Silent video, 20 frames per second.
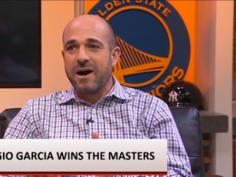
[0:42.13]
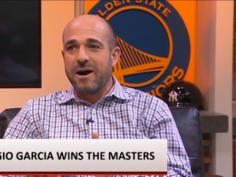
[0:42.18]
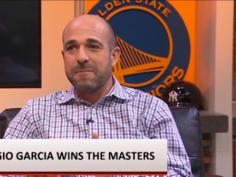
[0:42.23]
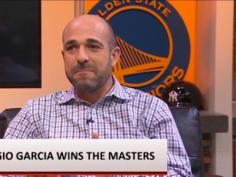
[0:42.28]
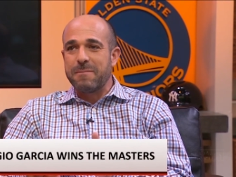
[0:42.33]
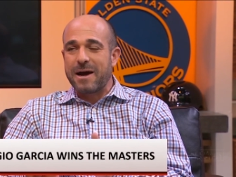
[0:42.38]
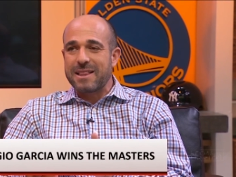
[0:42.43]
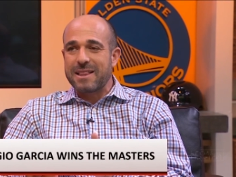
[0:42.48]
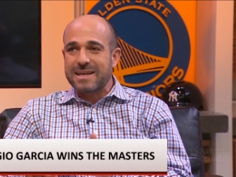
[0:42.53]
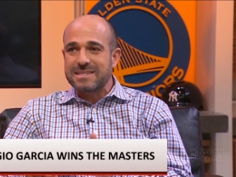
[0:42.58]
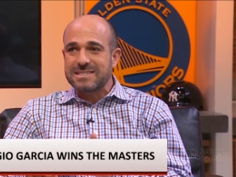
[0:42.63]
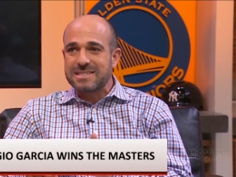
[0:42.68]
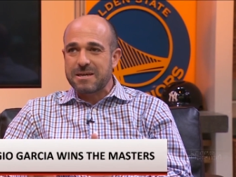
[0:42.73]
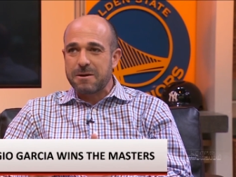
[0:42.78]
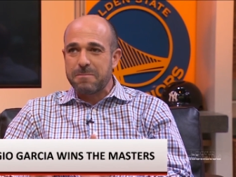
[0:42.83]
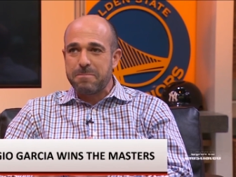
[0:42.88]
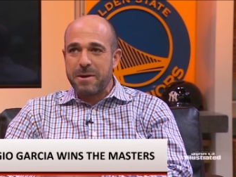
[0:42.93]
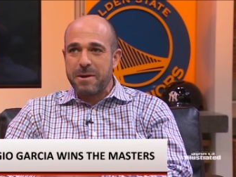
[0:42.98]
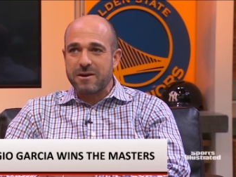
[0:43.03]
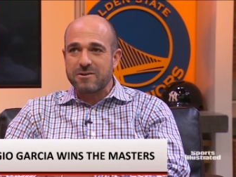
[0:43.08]
I
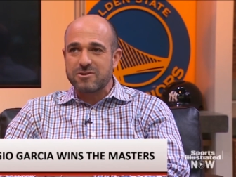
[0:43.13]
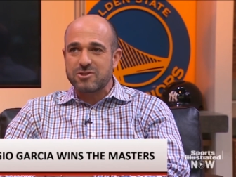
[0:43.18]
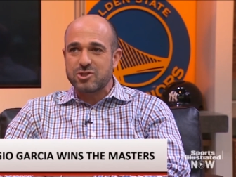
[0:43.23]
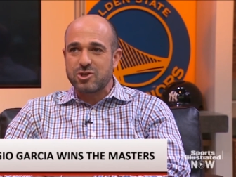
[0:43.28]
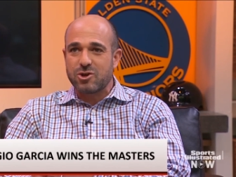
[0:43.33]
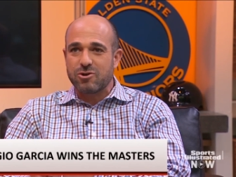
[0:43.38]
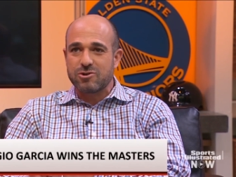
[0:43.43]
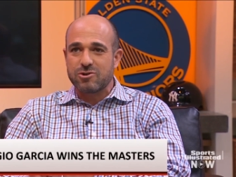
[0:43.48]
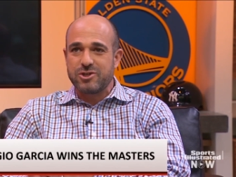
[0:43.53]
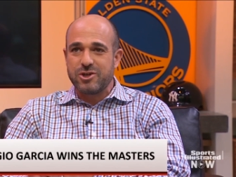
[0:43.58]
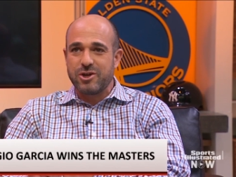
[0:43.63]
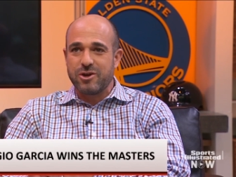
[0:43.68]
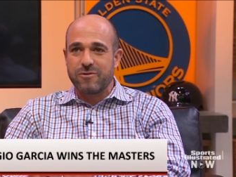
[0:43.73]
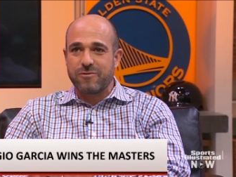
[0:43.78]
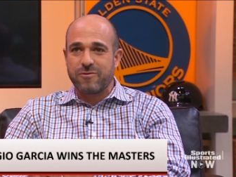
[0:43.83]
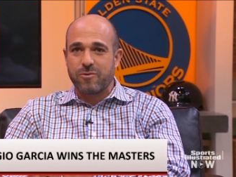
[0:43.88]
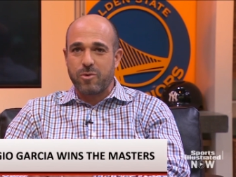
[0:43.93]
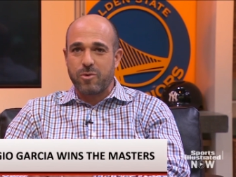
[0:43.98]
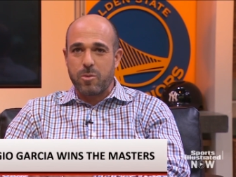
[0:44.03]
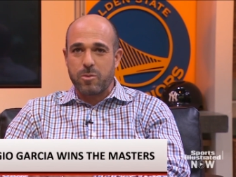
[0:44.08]
like to compare
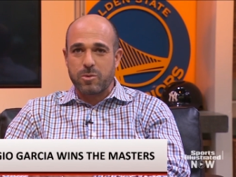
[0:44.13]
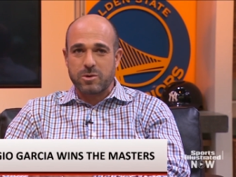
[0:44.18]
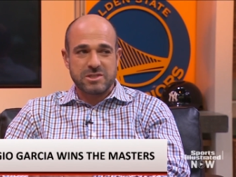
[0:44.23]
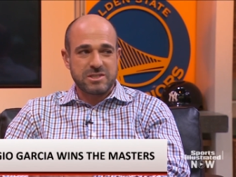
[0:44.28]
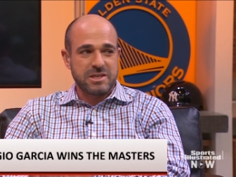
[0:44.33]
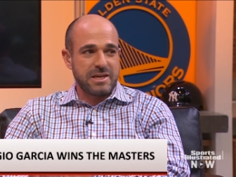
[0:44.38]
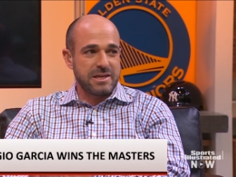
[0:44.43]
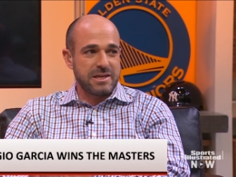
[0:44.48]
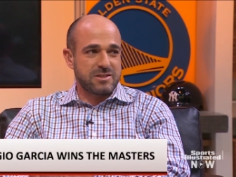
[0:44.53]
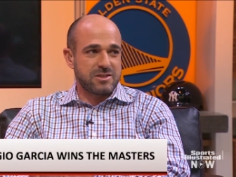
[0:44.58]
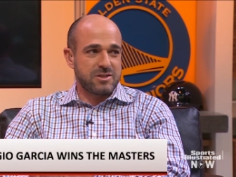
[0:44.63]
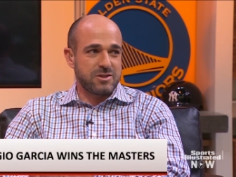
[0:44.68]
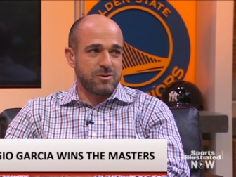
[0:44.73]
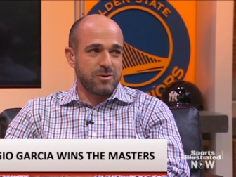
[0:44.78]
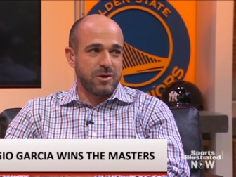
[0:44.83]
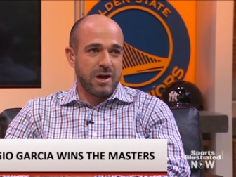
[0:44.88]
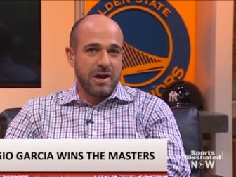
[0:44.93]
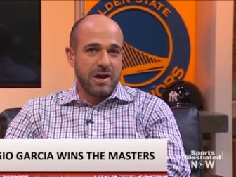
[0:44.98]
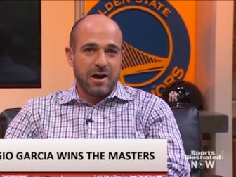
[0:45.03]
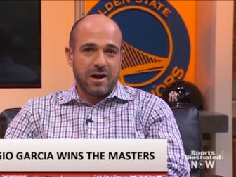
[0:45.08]
Sergio, for what we're seeing,
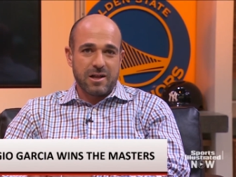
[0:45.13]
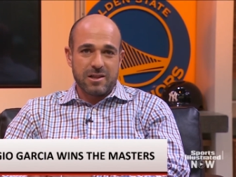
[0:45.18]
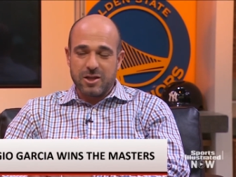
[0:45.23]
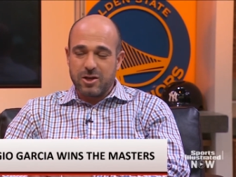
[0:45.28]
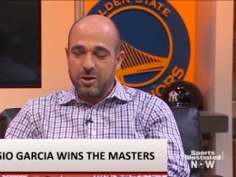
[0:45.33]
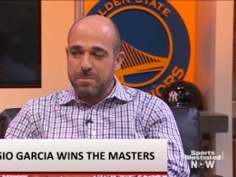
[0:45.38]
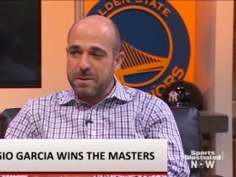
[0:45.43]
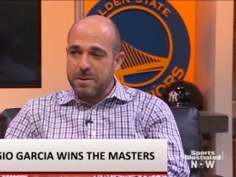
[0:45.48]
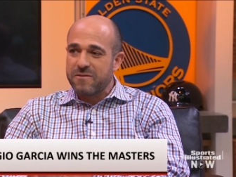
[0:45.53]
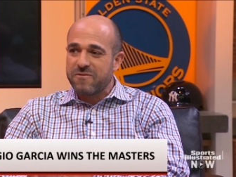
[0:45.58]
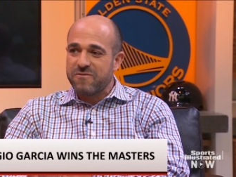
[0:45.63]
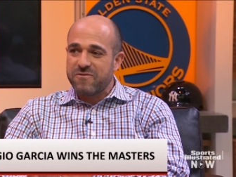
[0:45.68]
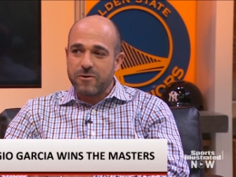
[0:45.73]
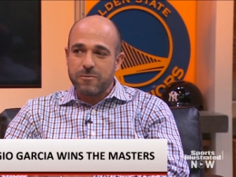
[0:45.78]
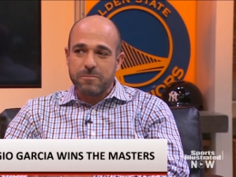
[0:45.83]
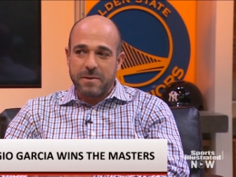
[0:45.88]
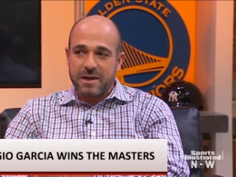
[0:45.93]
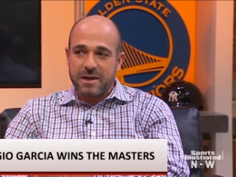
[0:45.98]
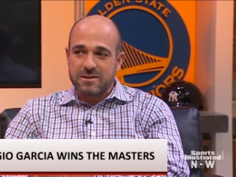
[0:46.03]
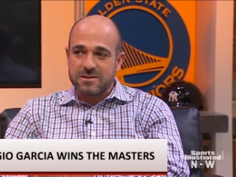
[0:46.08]
to a little bit
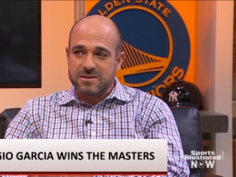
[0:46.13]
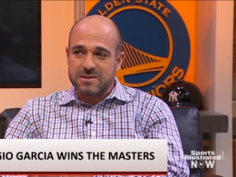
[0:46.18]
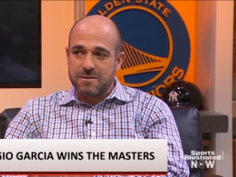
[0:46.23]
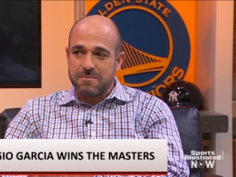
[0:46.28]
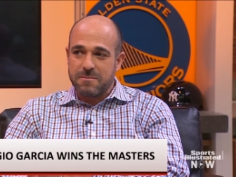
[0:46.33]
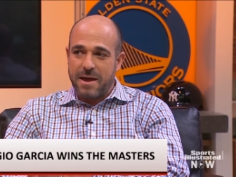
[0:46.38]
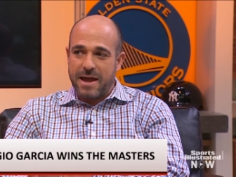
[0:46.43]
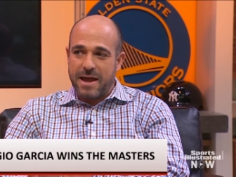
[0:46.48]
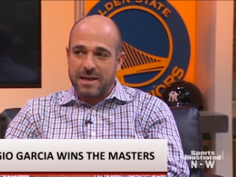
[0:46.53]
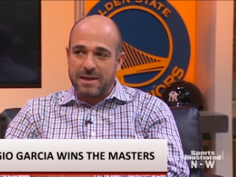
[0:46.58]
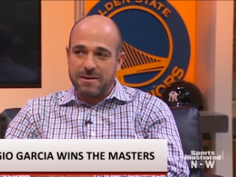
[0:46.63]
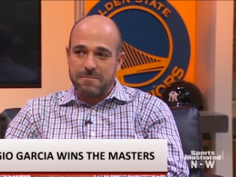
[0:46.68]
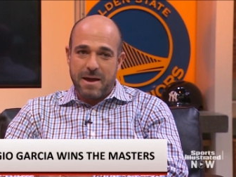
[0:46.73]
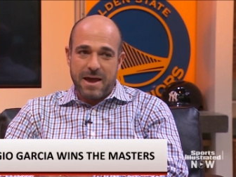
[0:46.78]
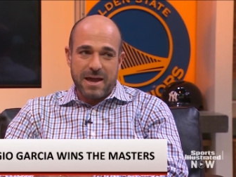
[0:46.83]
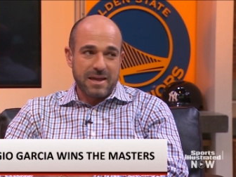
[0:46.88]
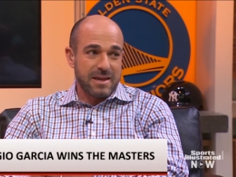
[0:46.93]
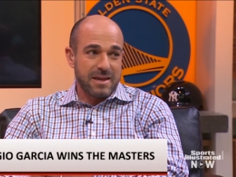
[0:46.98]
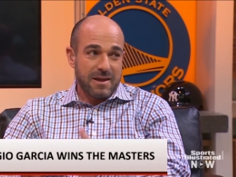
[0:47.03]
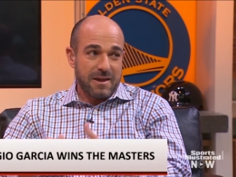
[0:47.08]
of Phil Mickelson,
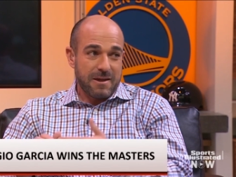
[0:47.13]
Maggie.